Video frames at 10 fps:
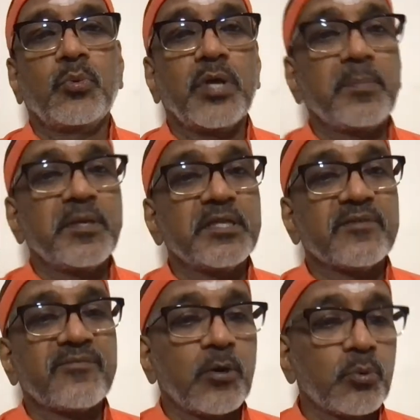will be
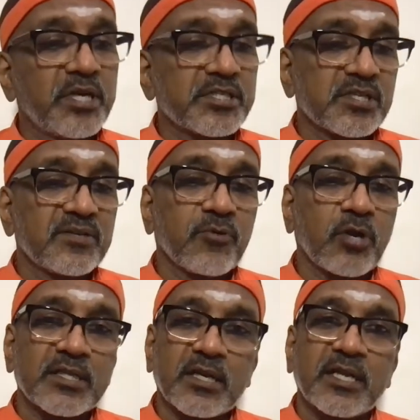the foundation
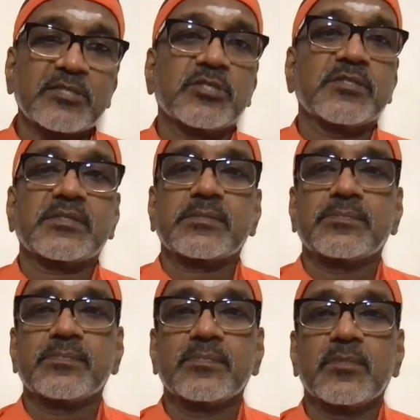for other lectures,
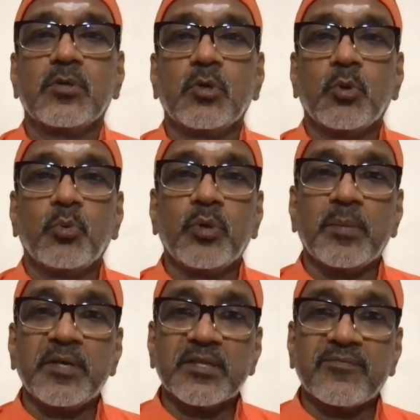
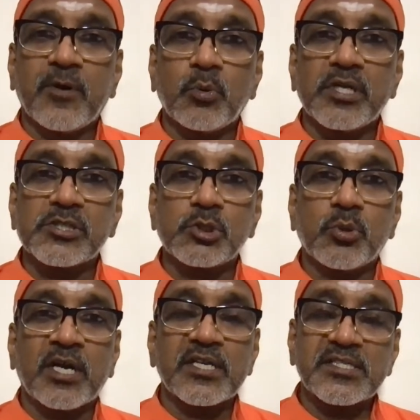will be the foundation
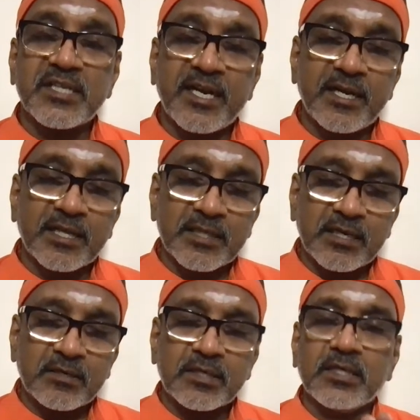to understand
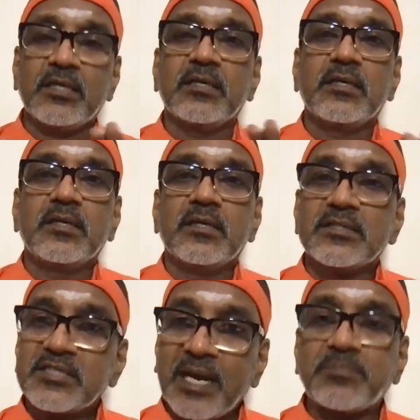other
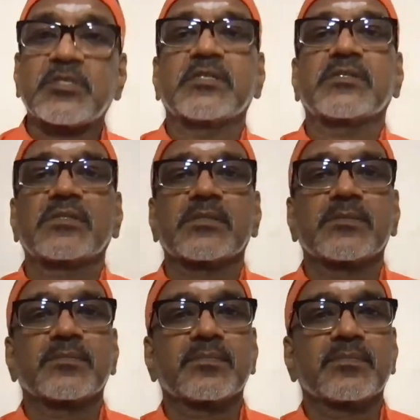chapters.